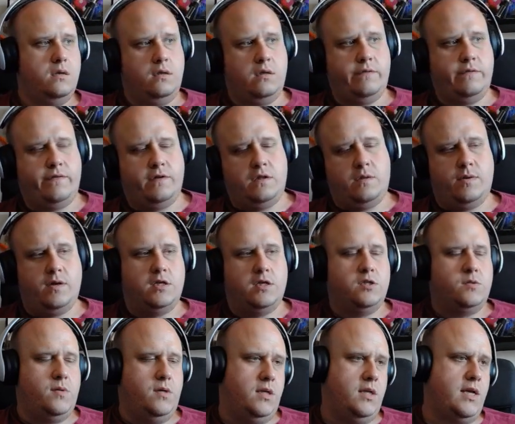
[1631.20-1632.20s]
you know, Thunder
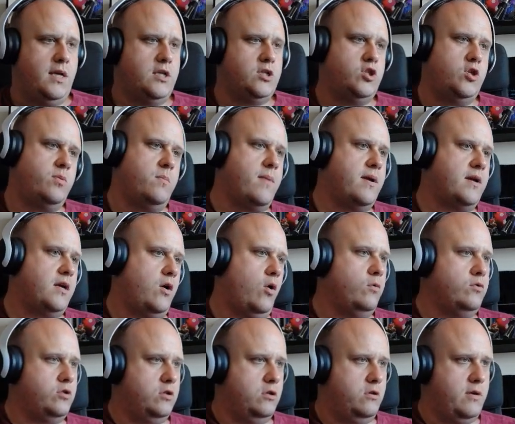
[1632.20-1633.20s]
Punch me, and they get a Super Mega
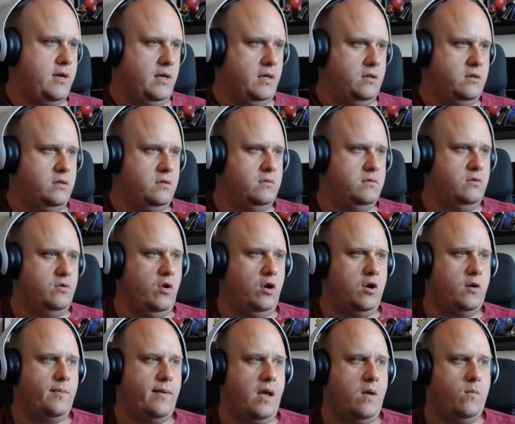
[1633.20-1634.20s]
Ultra crit and
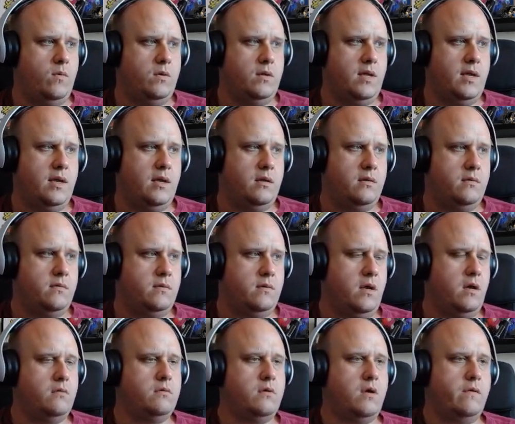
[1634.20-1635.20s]
knock me out in one hit.
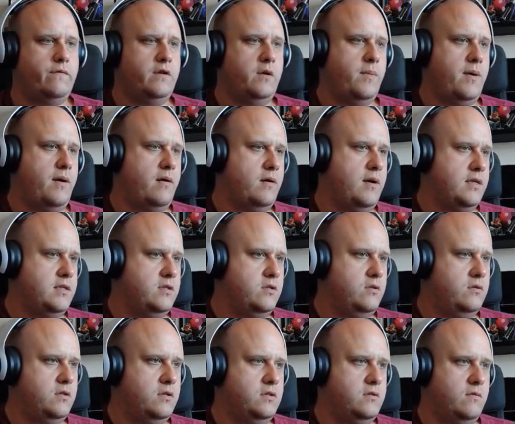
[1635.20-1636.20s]
Oh no, I'm fully paralyzed two
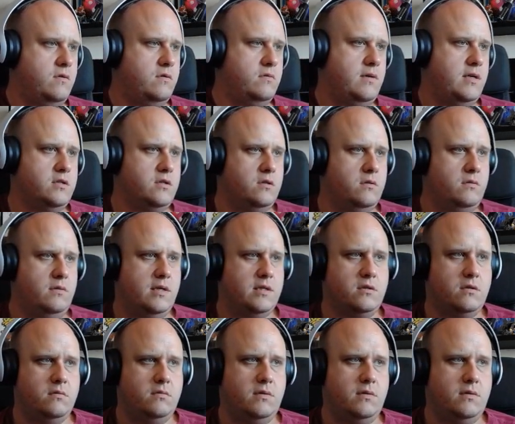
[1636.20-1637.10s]
times in a row. Let's go, let's go,